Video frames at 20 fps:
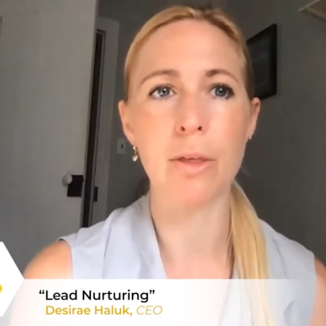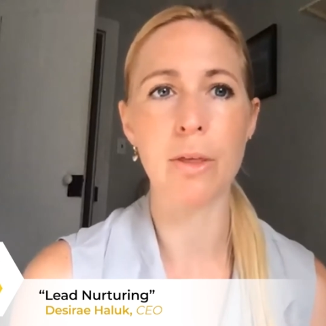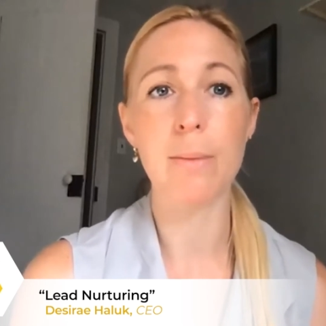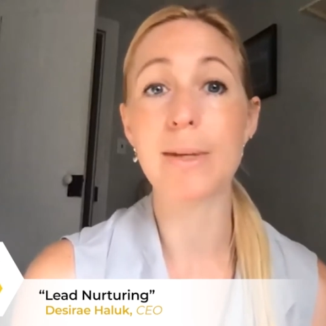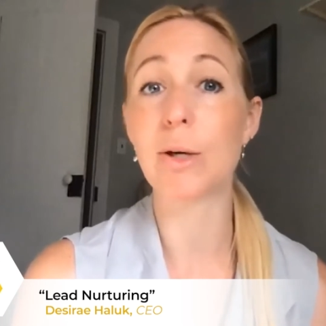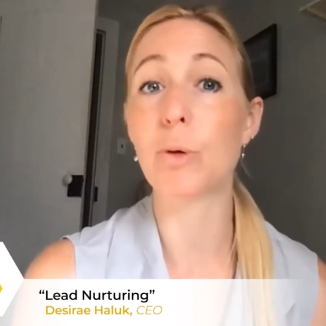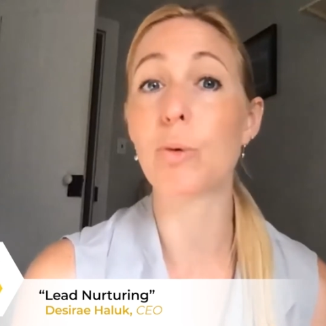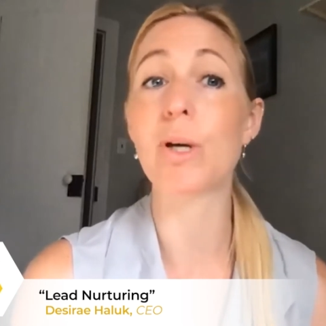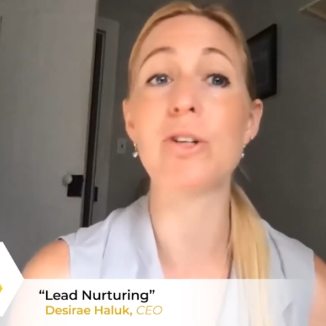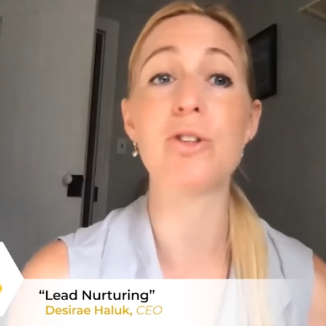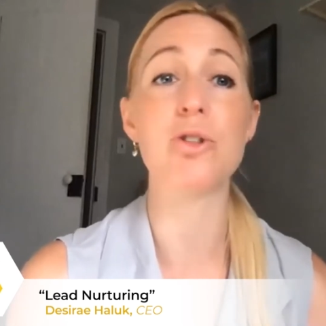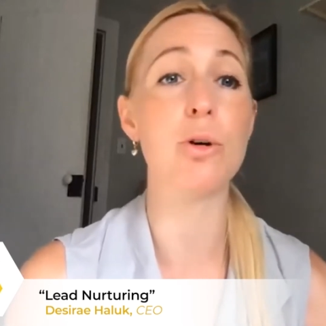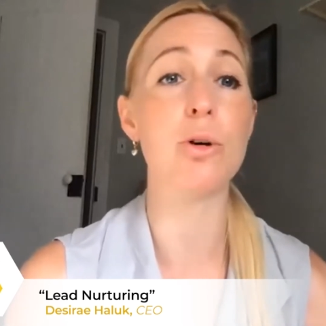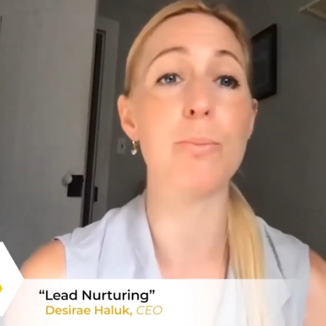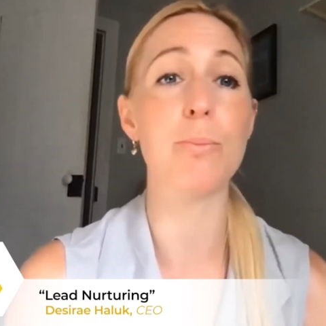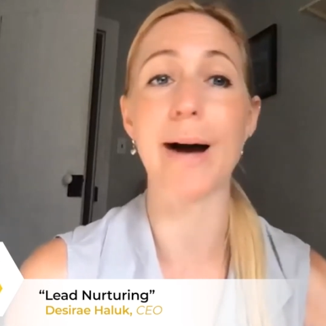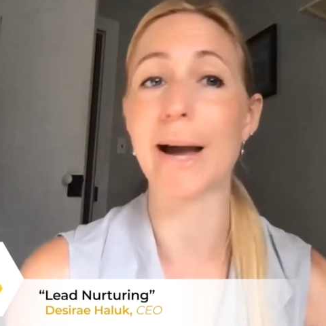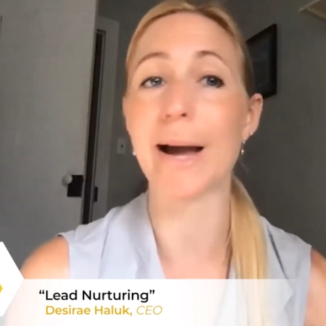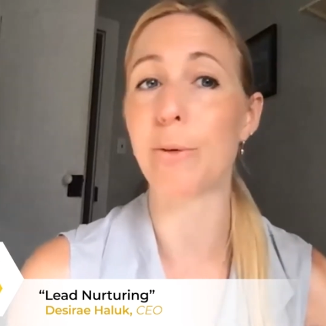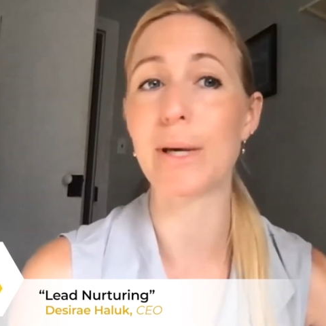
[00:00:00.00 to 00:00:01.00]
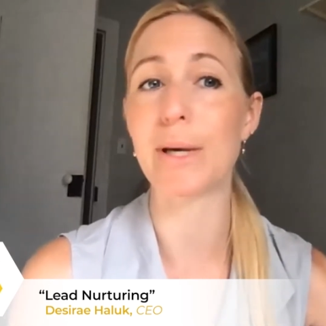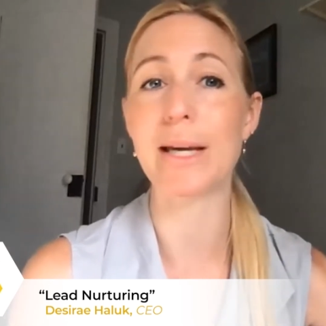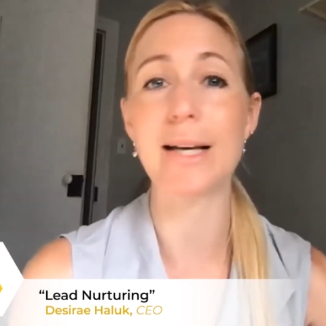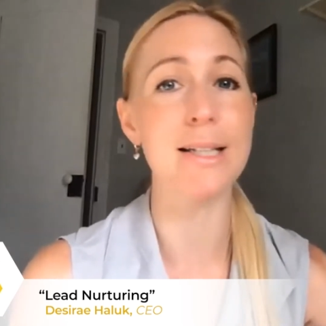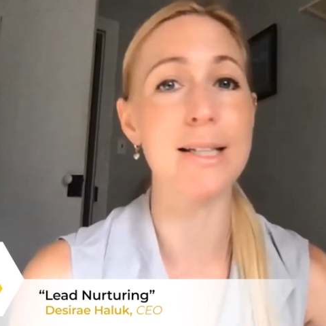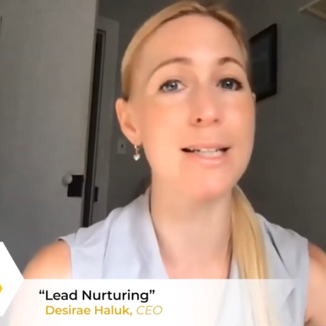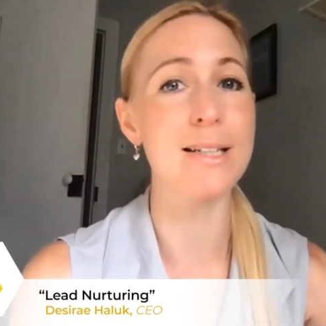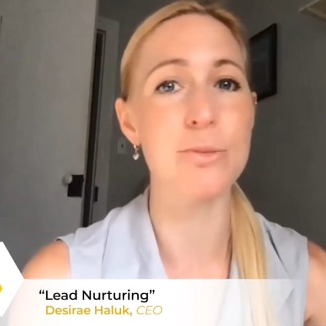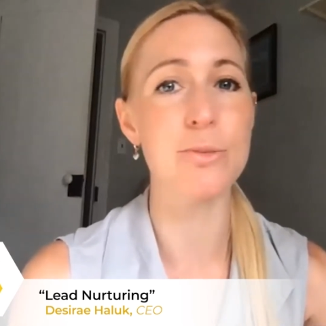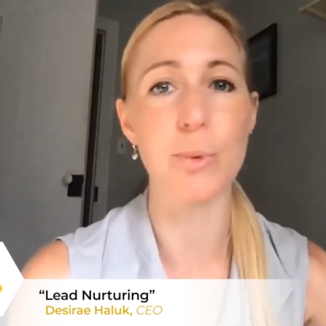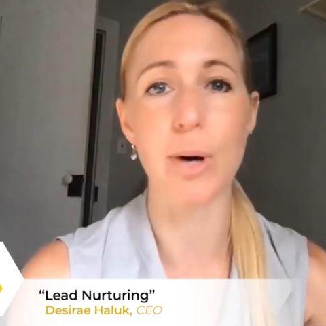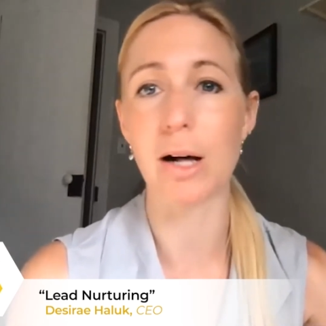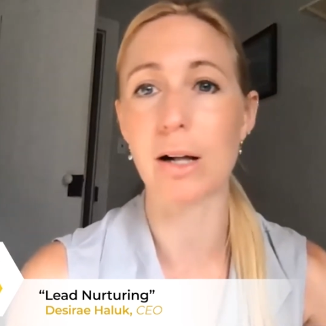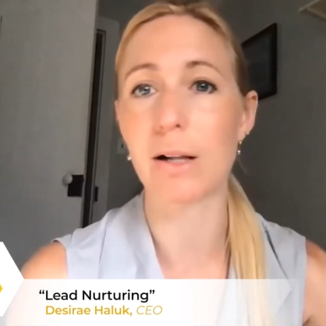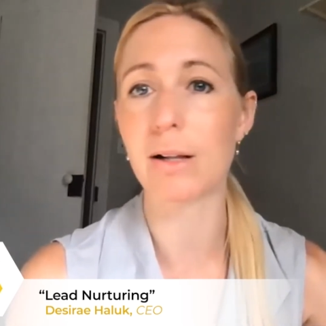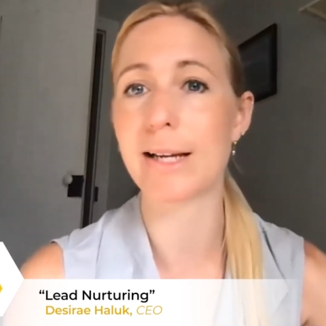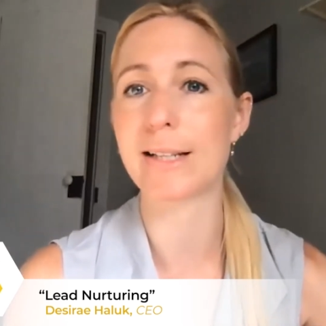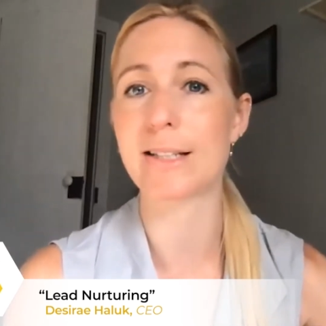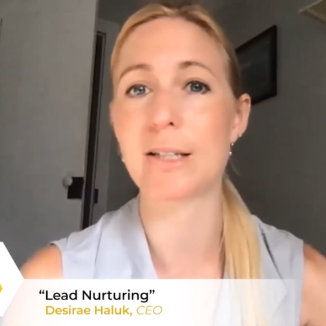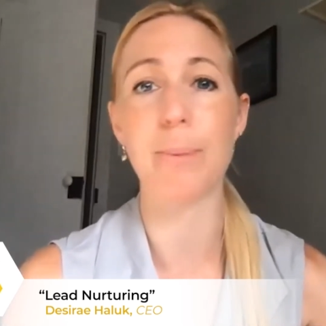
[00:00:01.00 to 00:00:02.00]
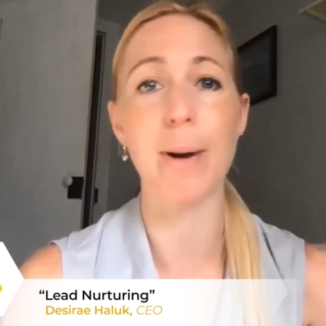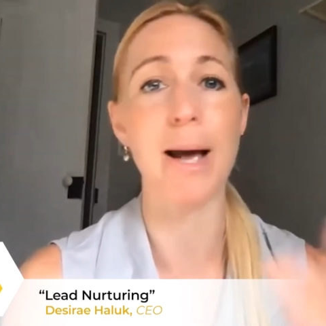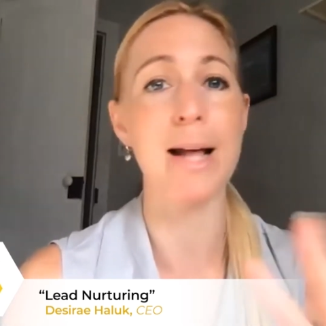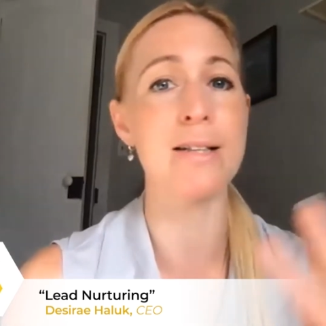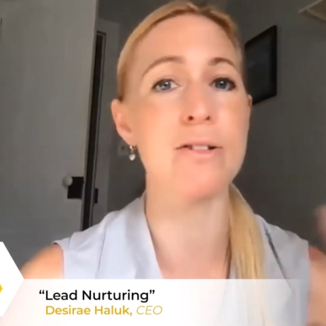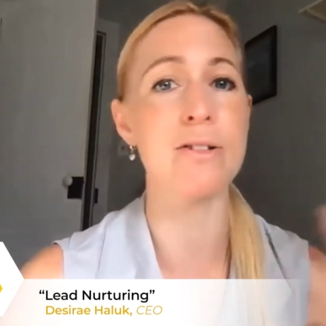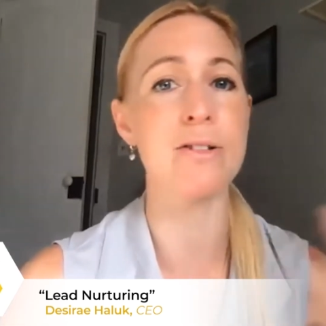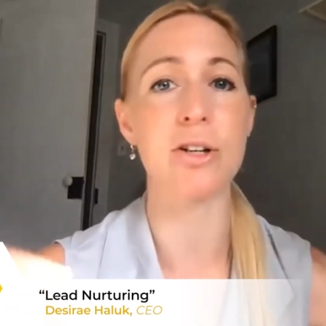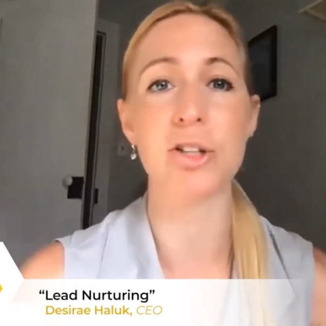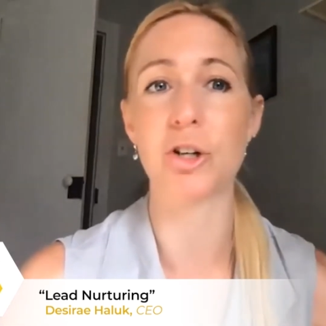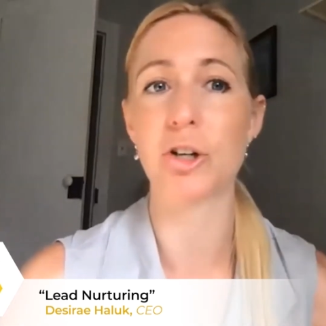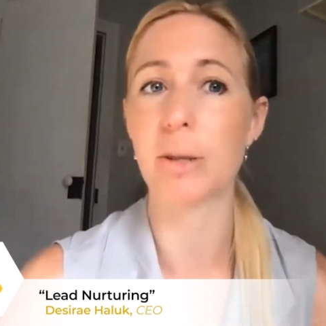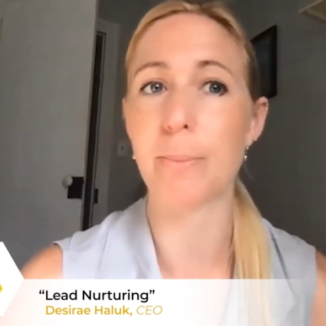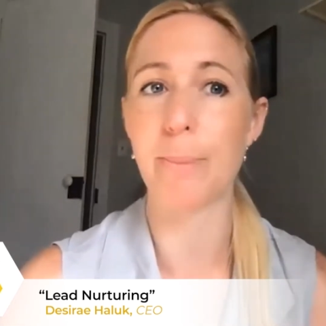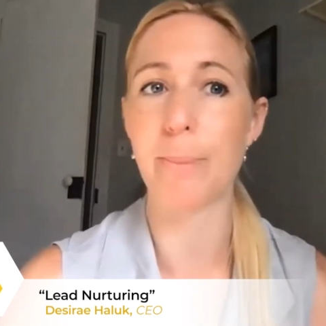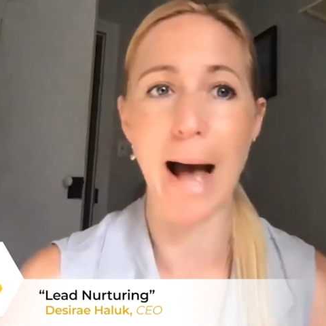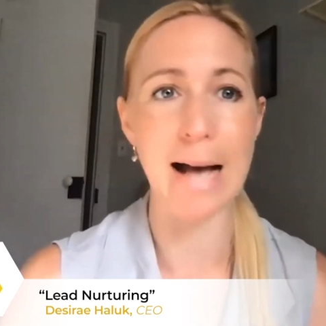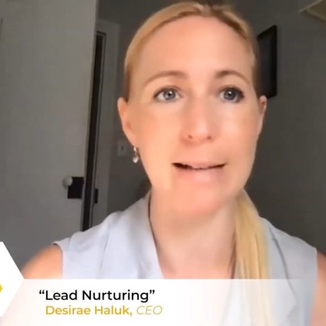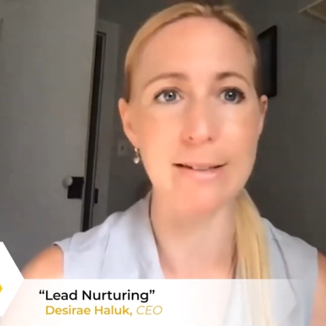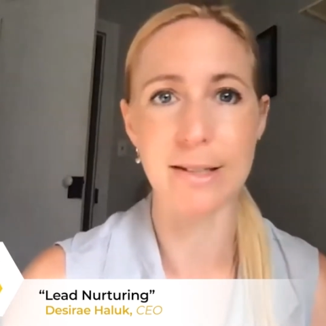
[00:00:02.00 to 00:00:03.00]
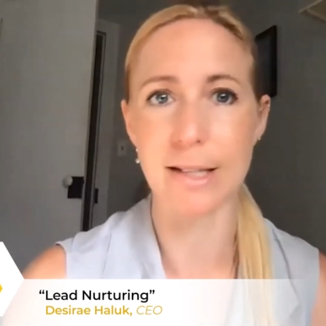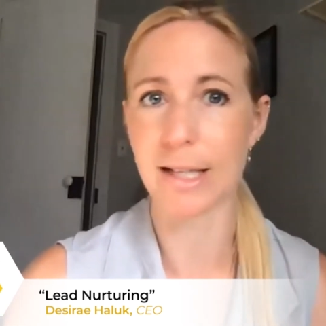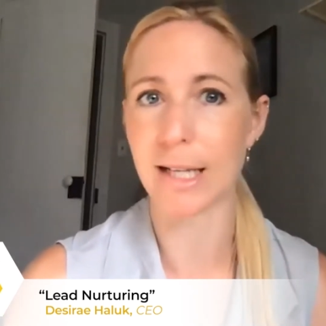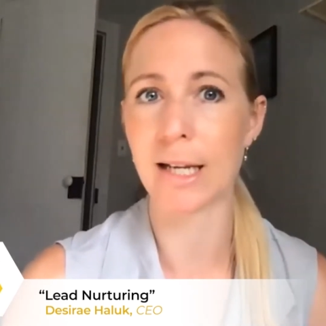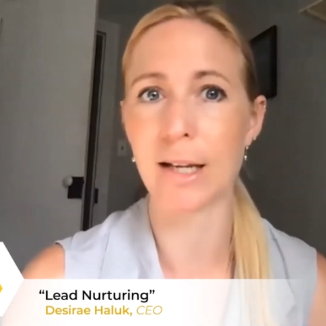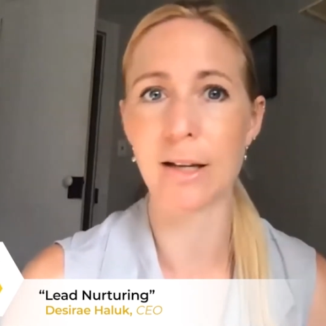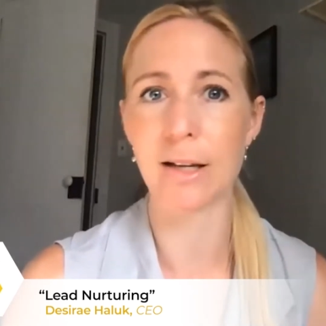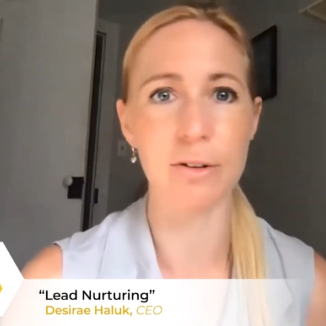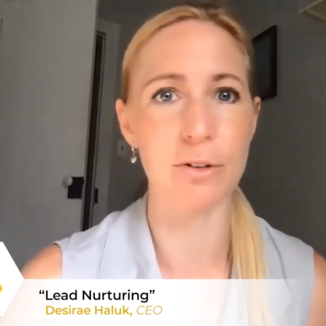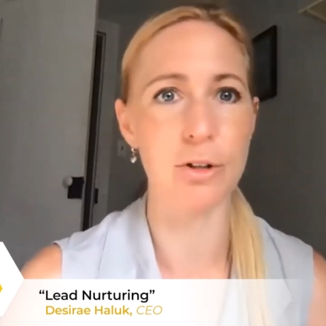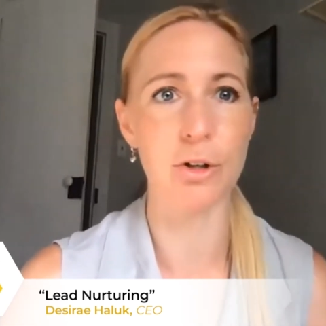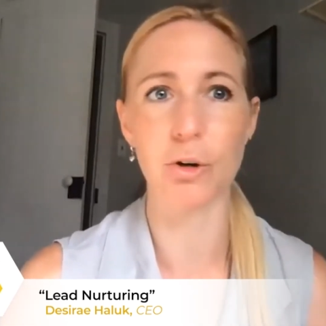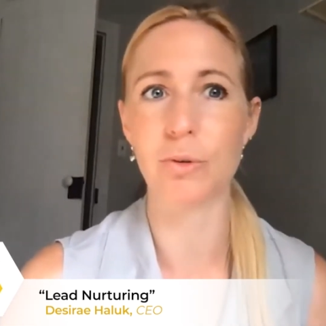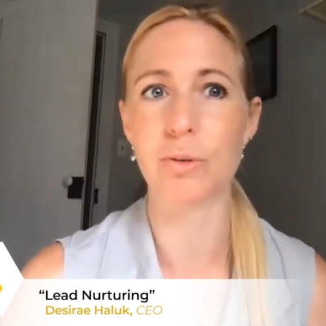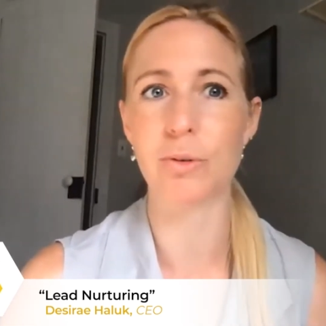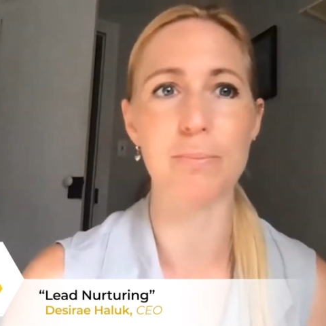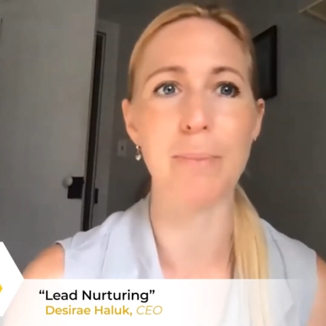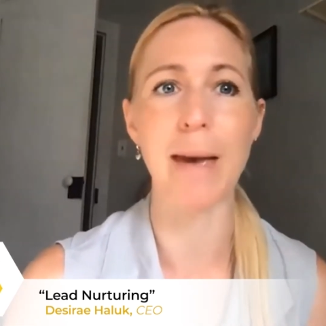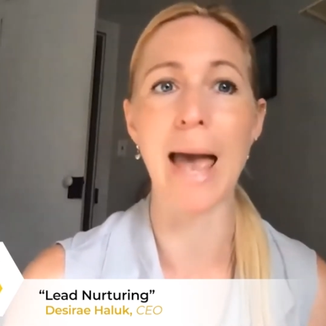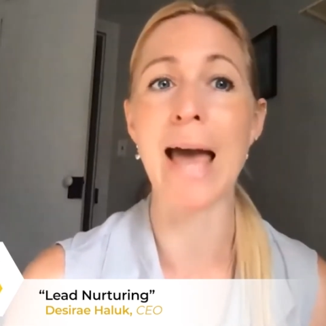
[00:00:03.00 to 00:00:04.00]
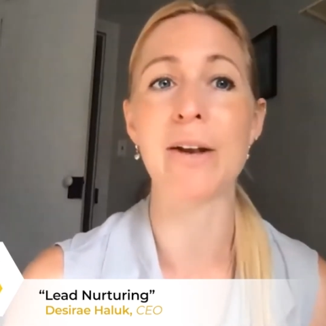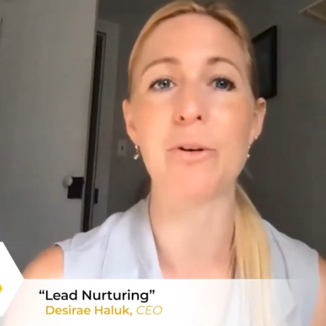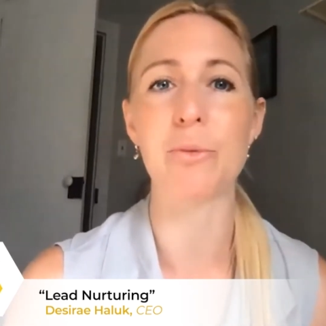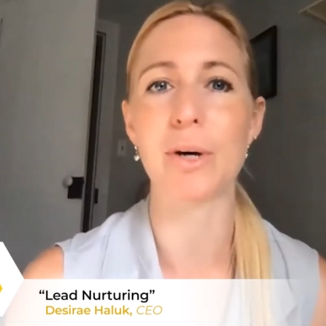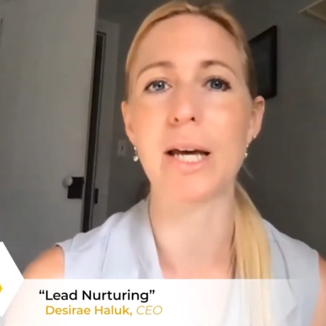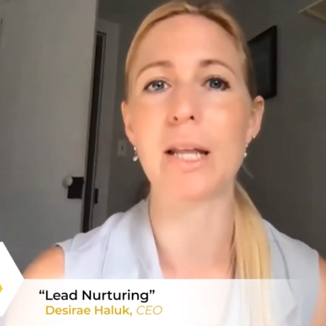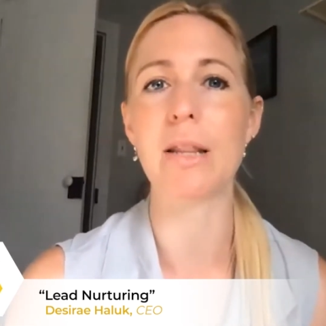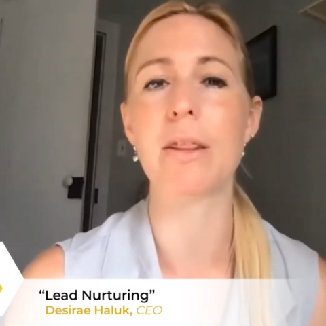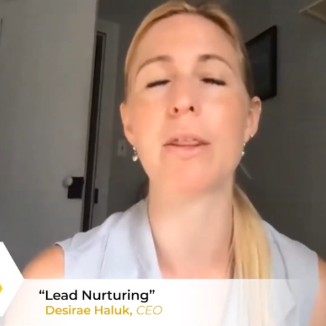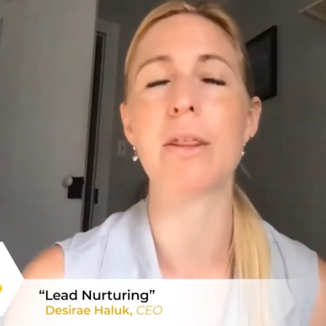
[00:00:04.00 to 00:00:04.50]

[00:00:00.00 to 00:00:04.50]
You can do it bi-weekly as well. It depends on your capacity, your bandwidth.